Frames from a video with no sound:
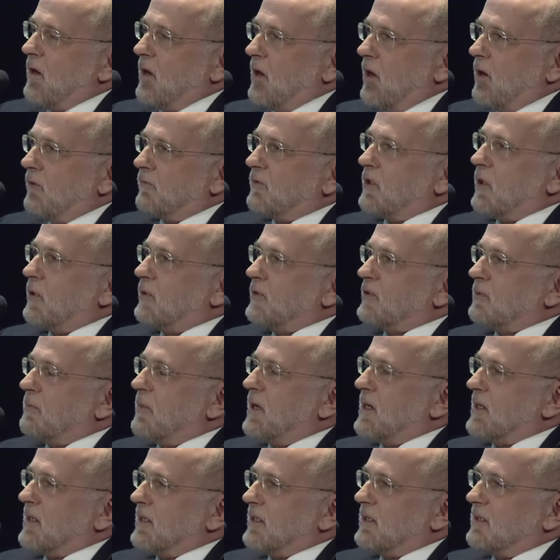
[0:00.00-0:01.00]
of those
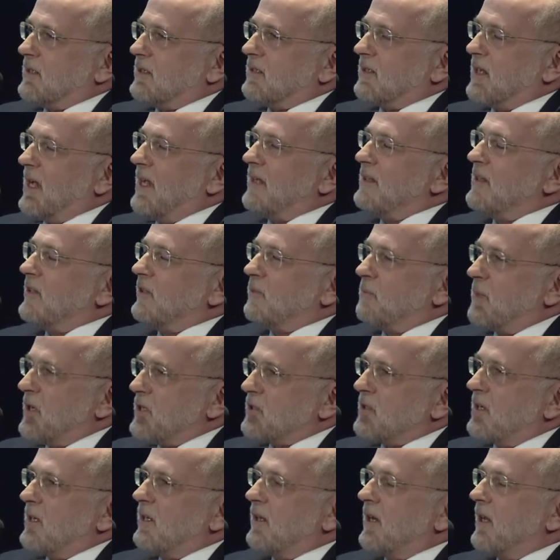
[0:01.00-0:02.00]
markets, and
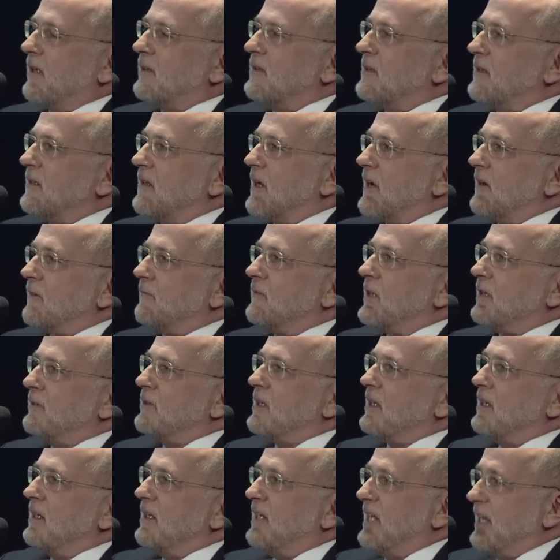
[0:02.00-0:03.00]
especially London, are
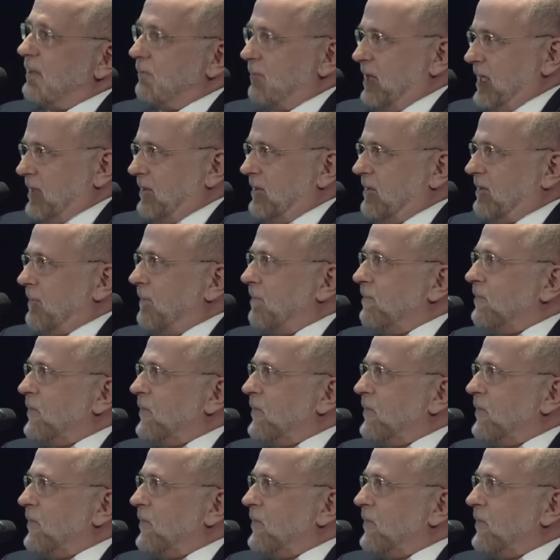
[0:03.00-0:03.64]
very liquid.